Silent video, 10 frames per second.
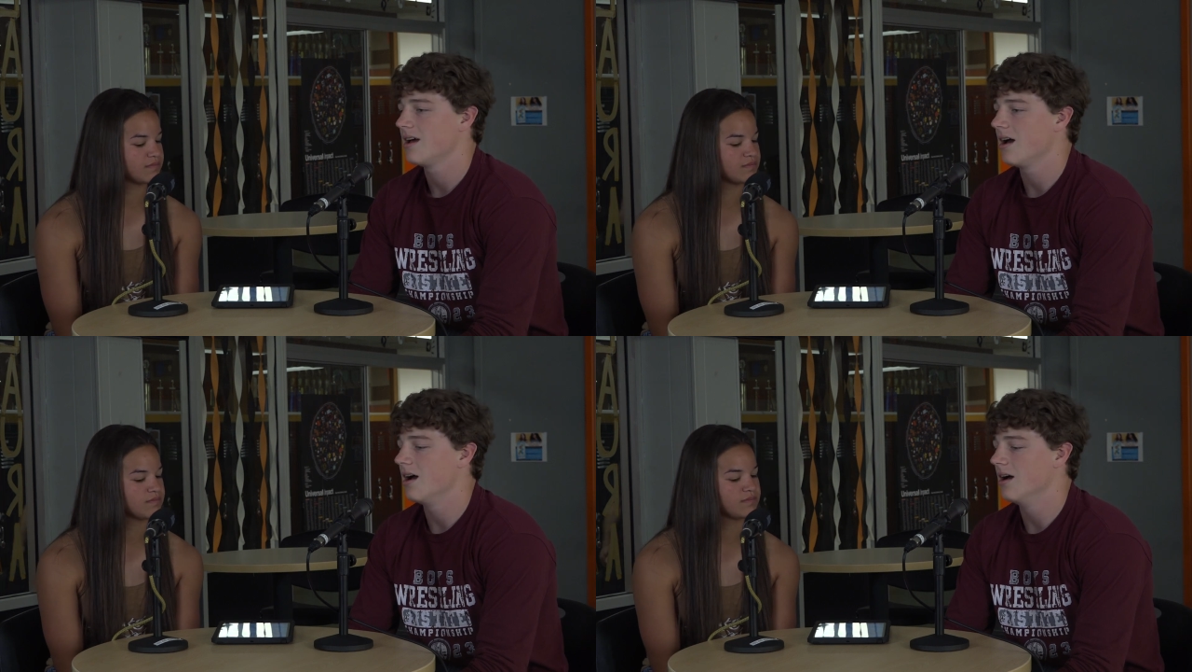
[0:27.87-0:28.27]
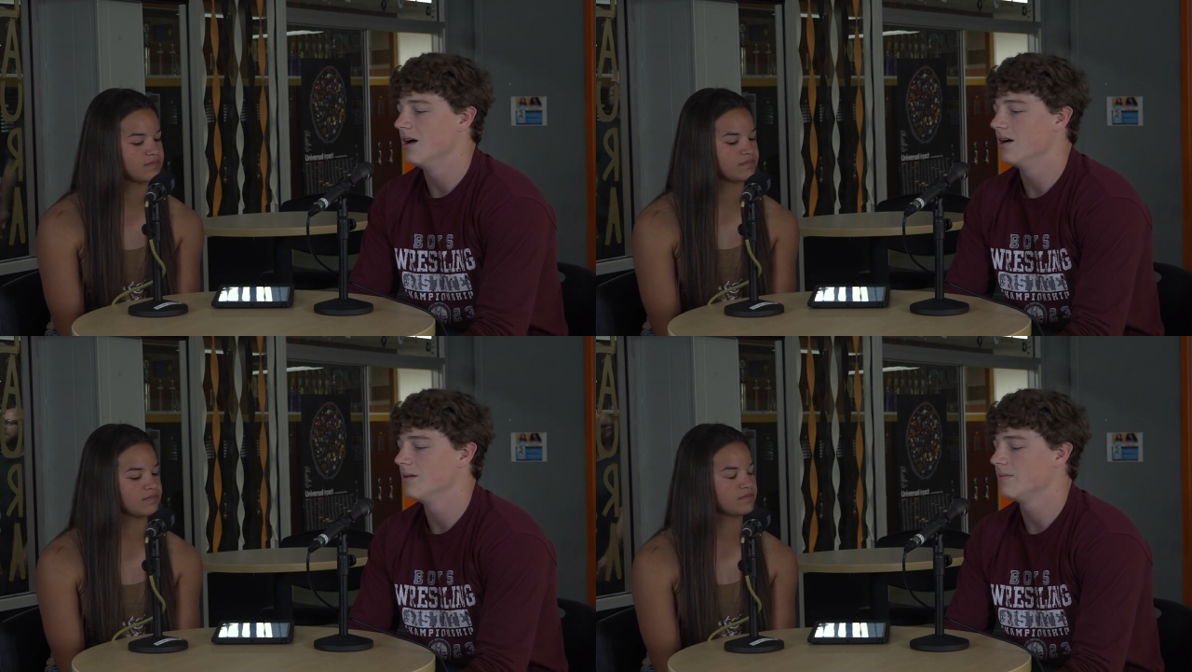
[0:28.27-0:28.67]

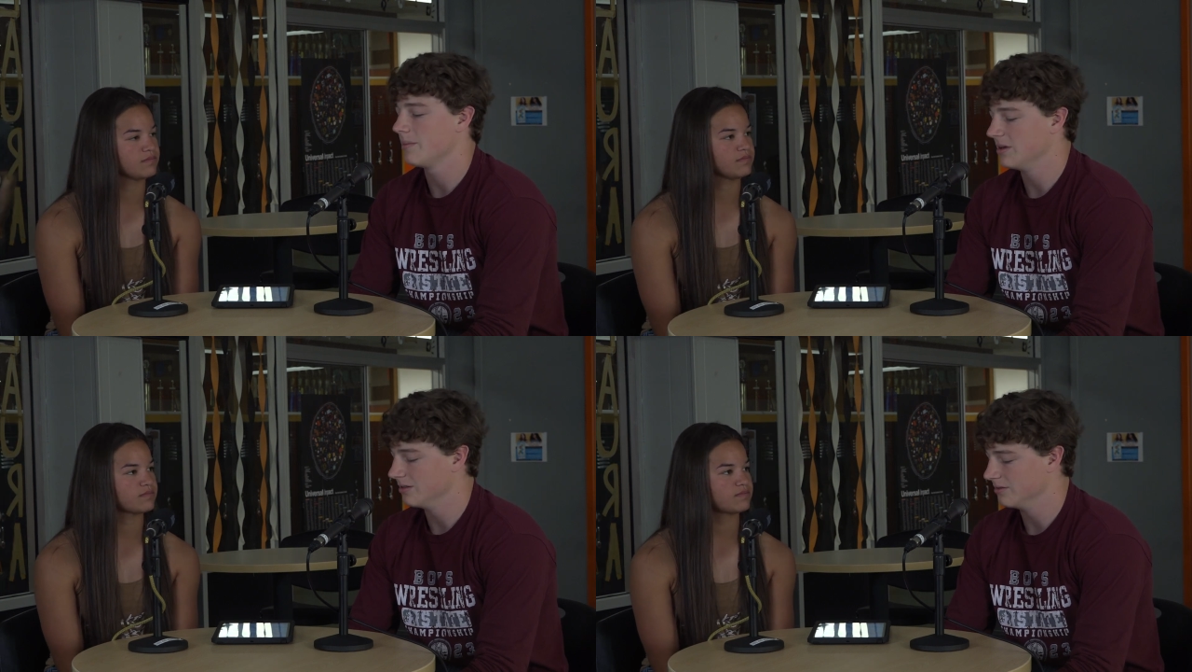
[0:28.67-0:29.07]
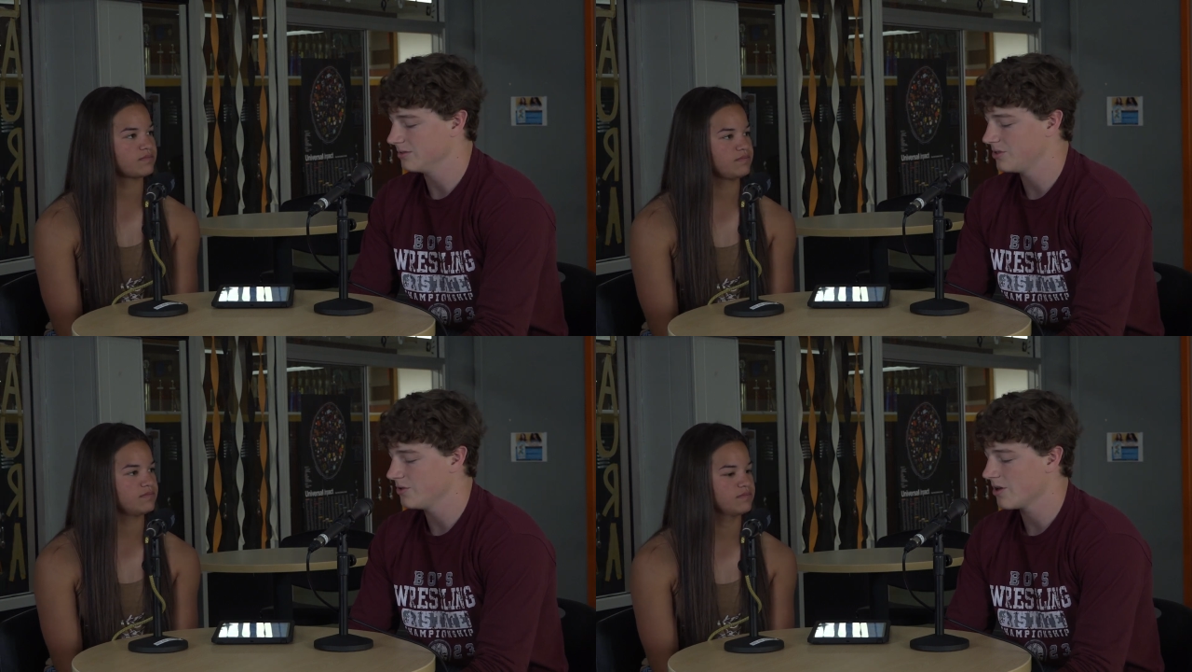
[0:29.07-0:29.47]
Speaker 1: Um, I'm in
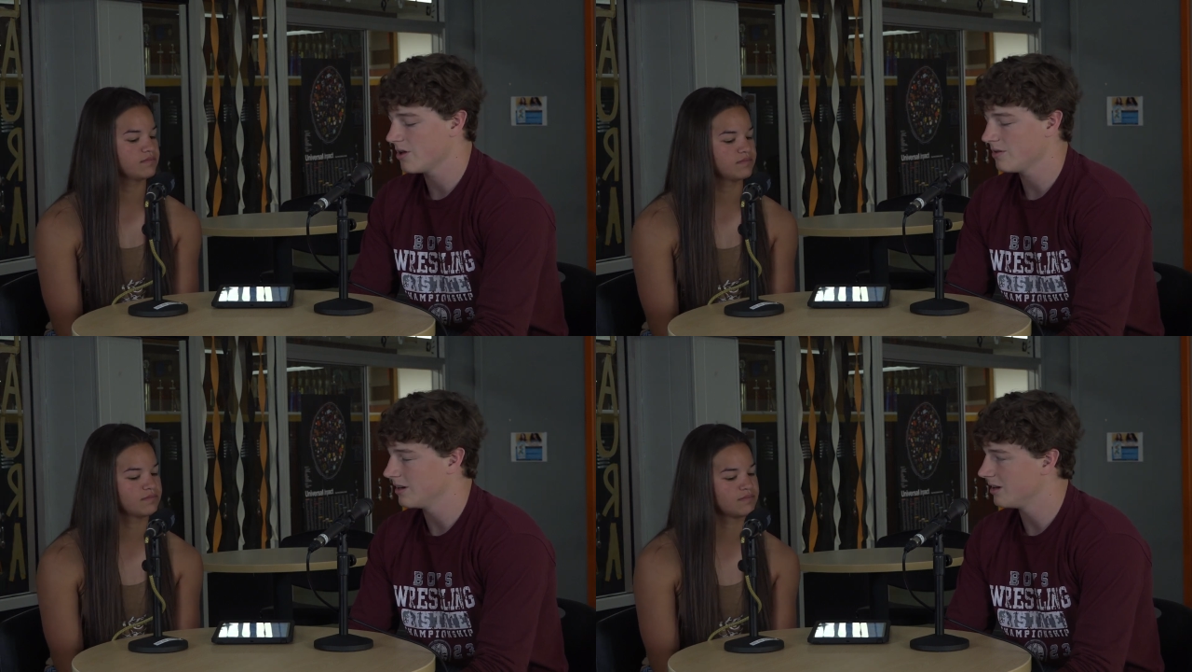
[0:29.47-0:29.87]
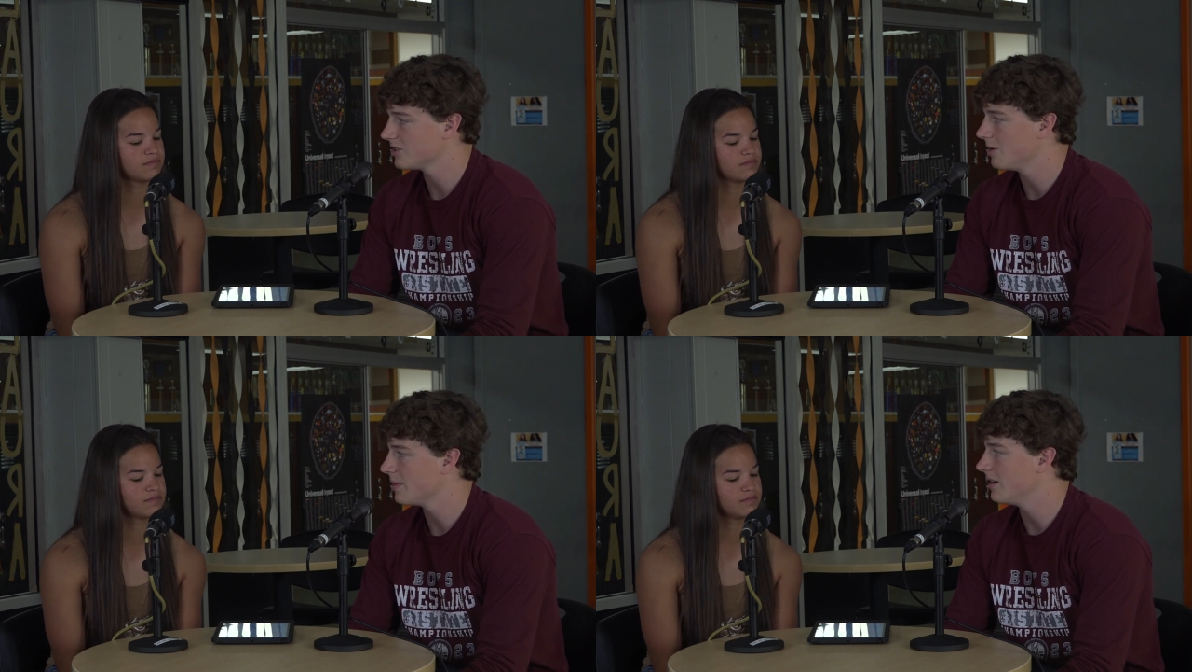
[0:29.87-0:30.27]
Stuco, and also
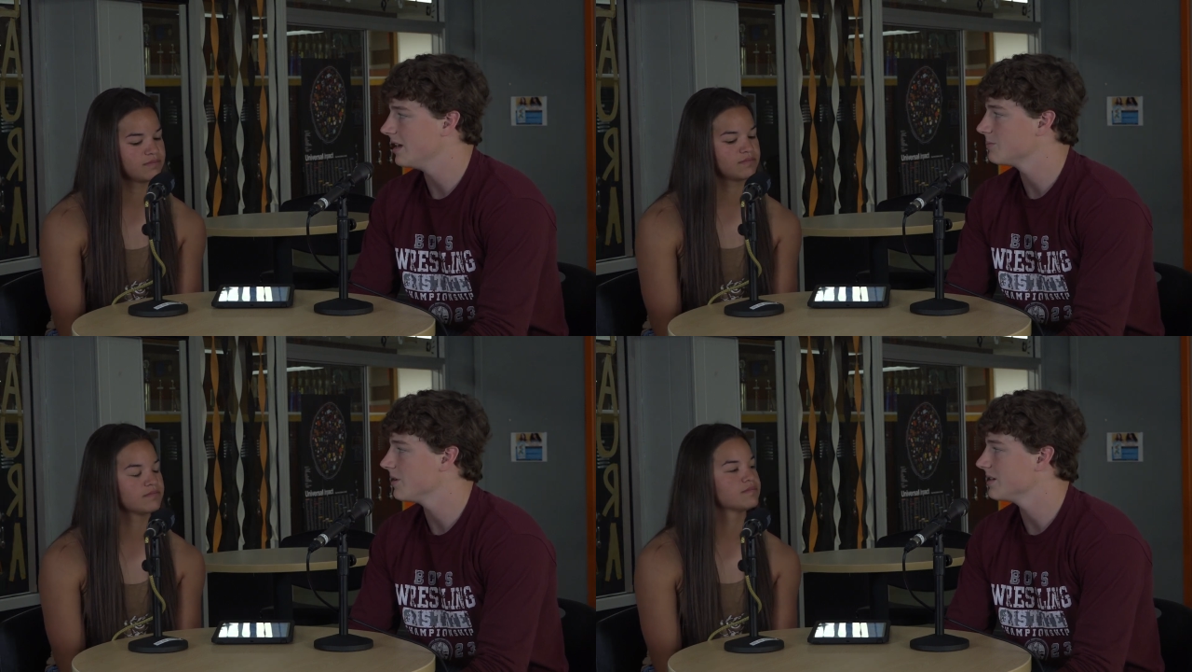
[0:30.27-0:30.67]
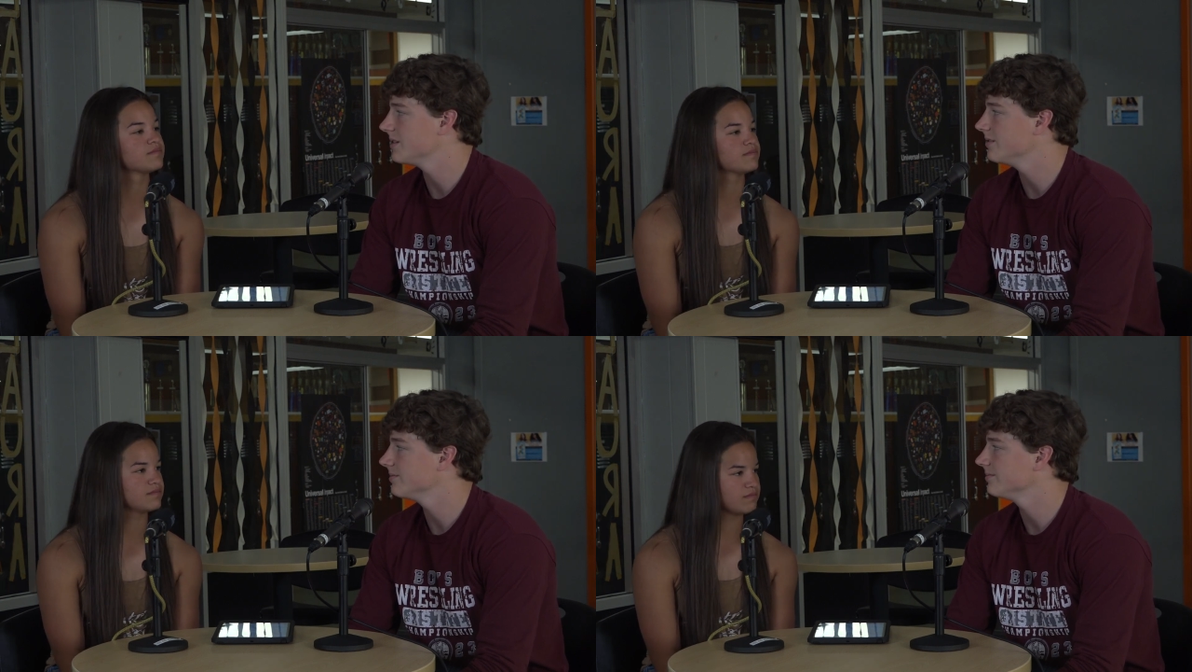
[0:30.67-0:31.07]
I'm a class
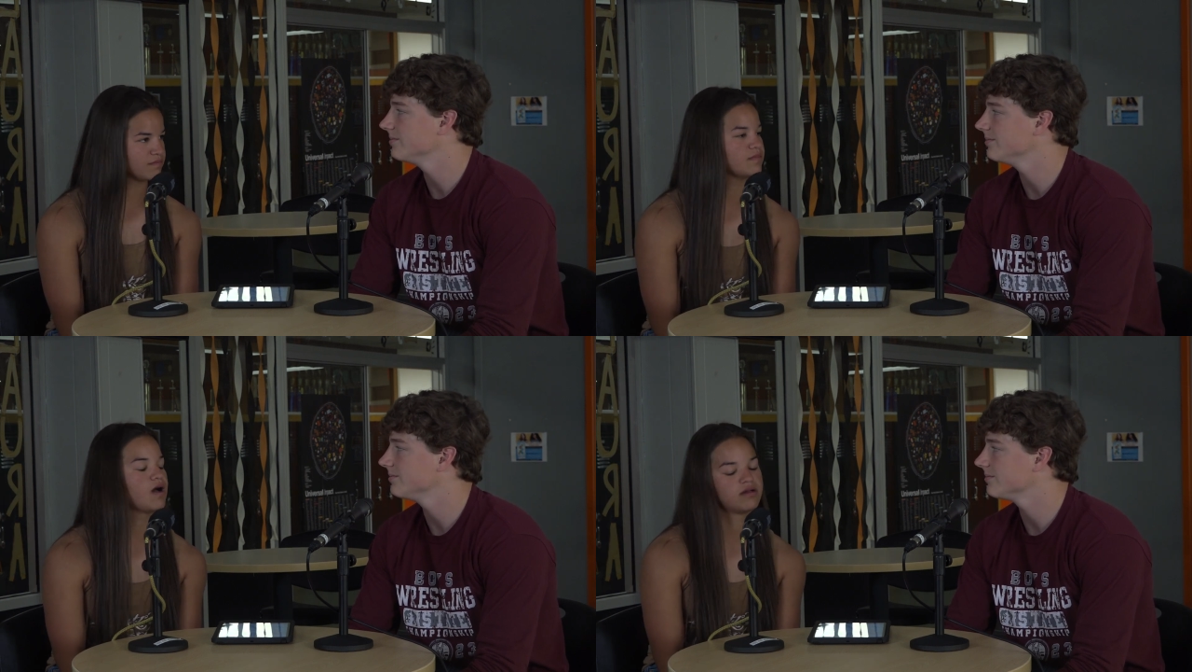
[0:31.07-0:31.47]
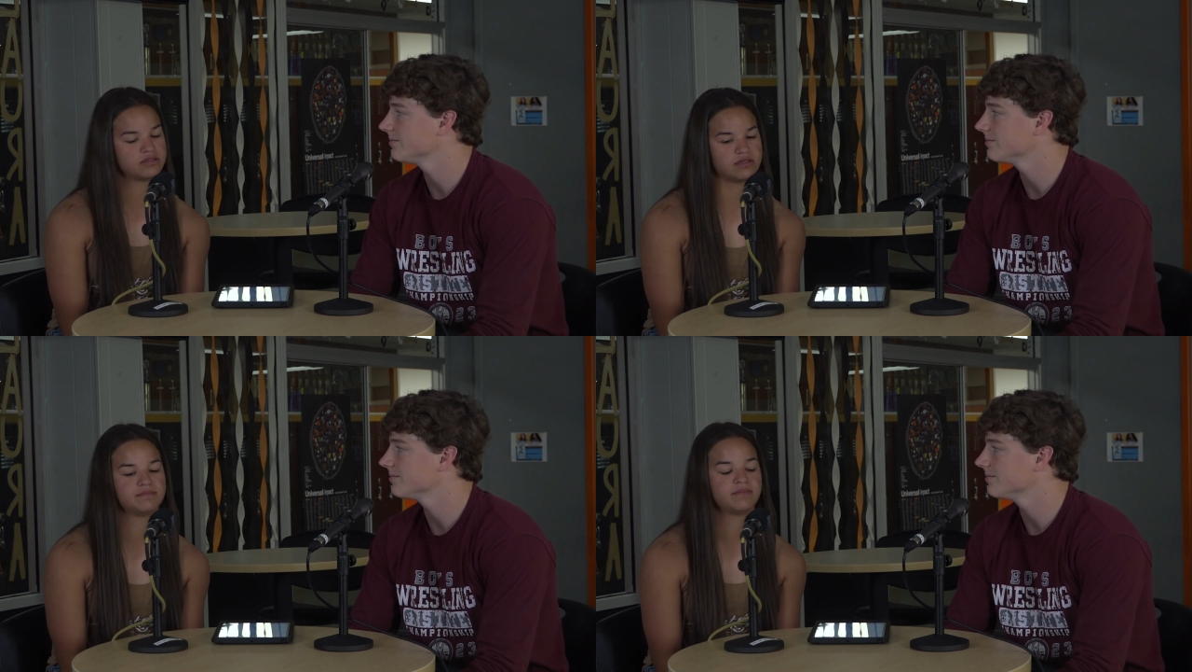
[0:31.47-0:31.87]
president.
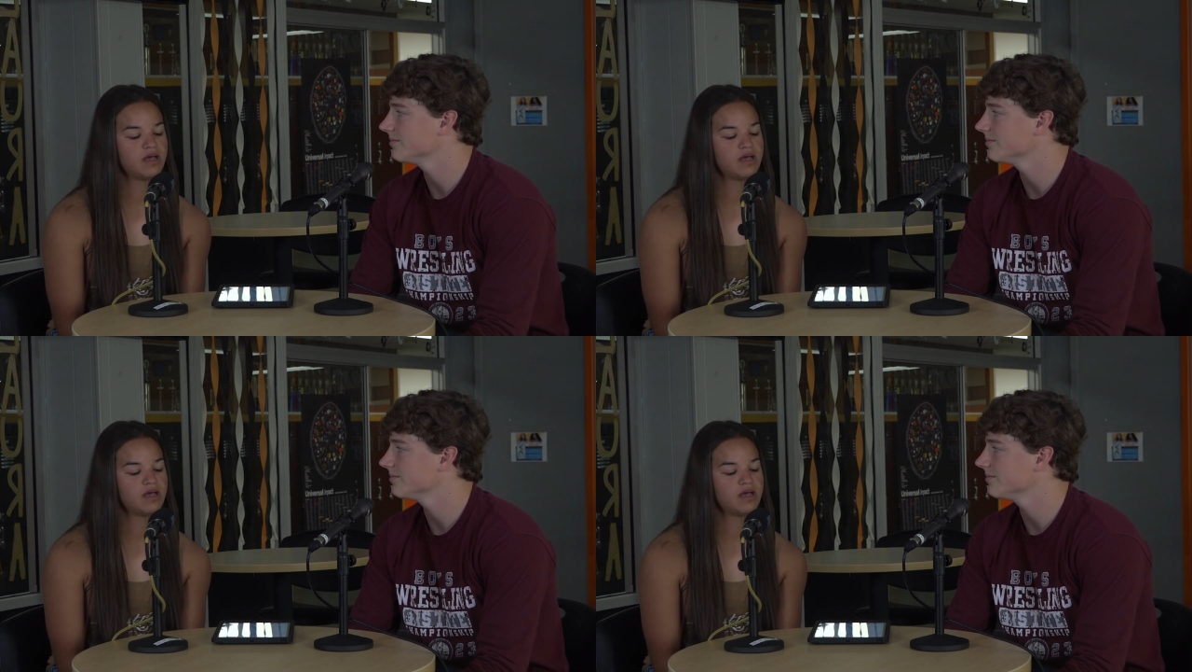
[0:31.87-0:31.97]
Speaker 2: Awesome.